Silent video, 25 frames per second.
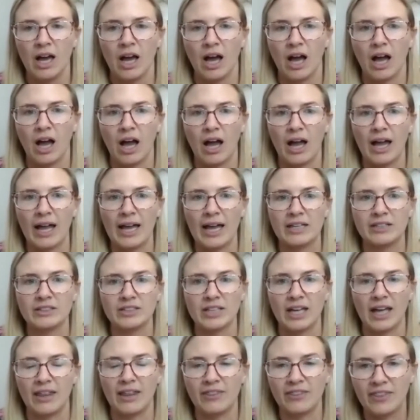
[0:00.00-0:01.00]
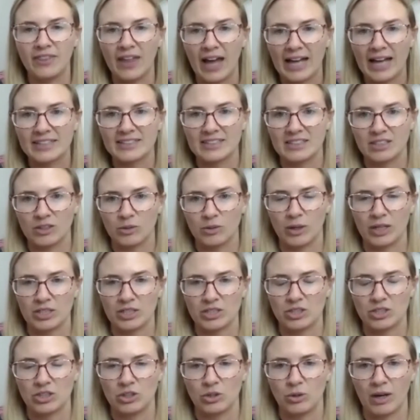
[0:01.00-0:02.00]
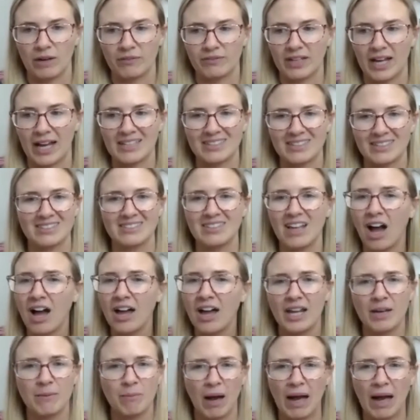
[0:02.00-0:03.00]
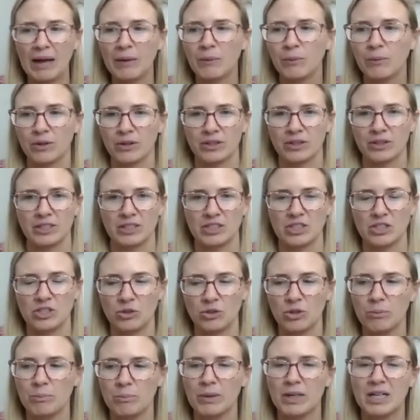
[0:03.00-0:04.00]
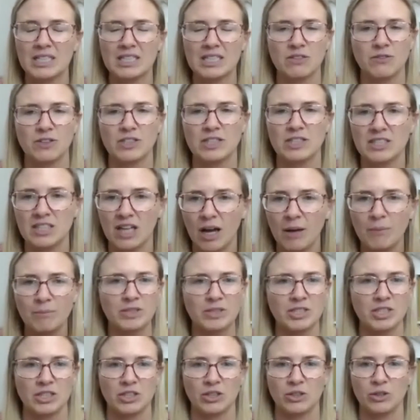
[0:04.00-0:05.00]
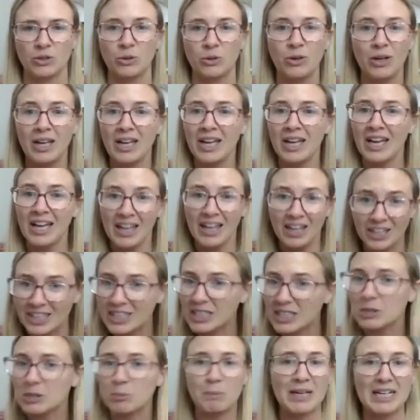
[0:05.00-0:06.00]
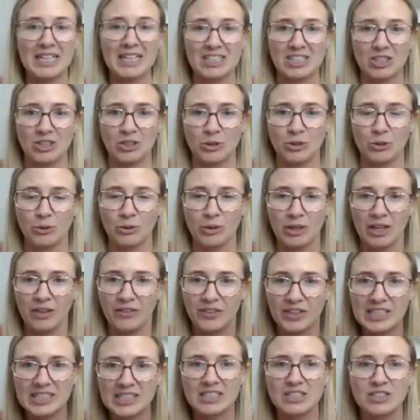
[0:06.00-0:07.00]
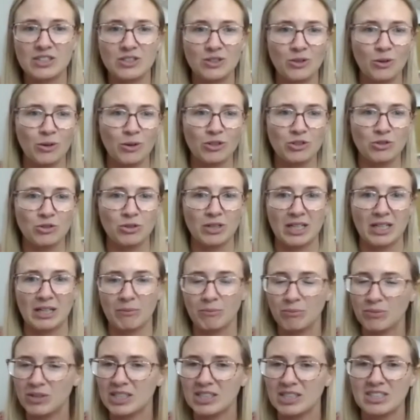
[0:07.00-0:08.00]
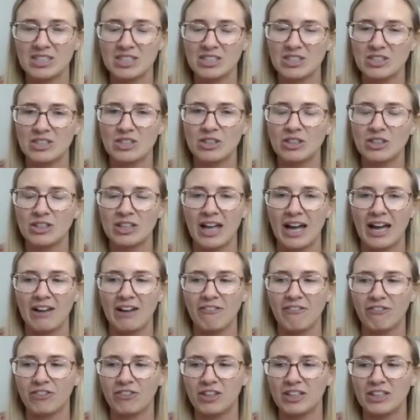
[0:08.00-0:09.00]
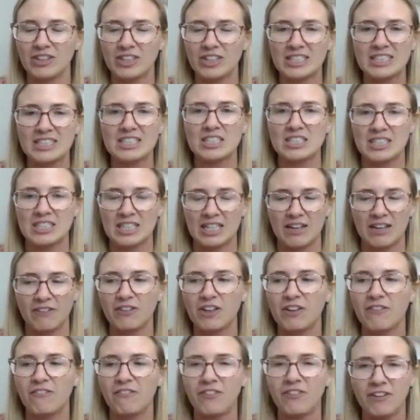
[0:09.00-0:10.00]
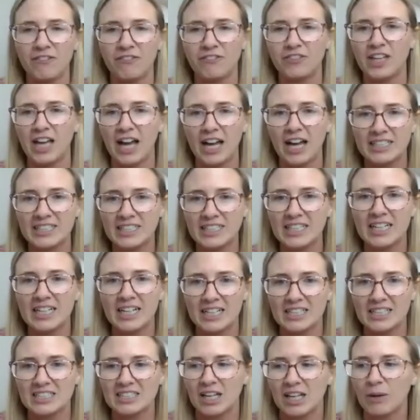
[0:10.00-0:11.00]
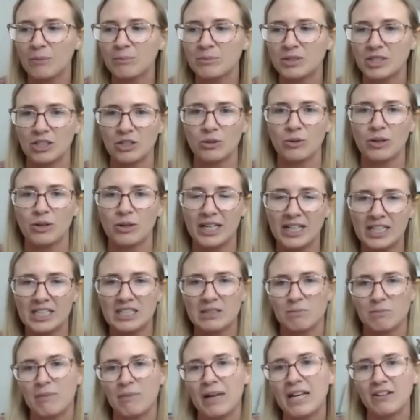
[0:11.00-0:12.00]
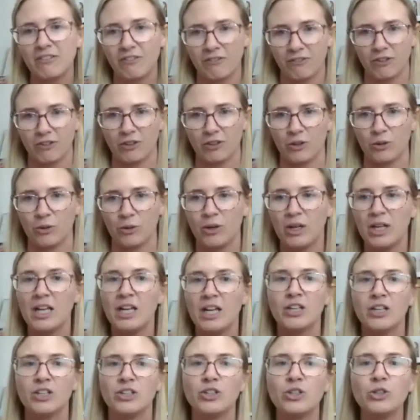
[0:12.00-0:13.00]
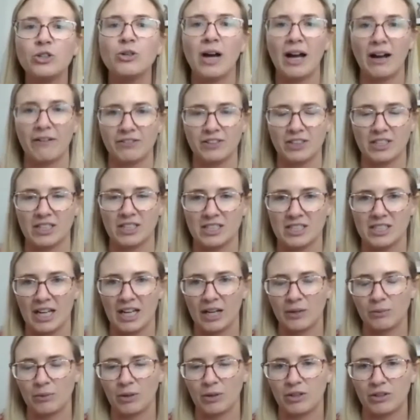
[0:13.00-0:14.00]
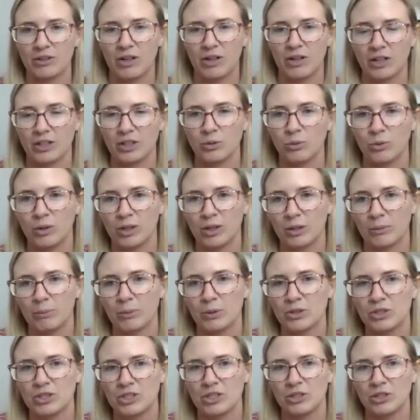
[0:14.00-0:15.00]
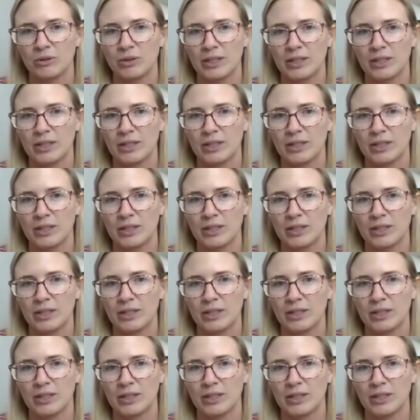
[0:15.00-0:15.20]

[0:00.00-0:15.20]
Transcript: uh, and and that's the question you have to ask not am i worthy to do it because if it's come to you it's picked you this is yes. your dream this is the life that this is if, if if the idea has come to you it is meant for you you mm-hmm. have to decide whether or not you want to you have to it.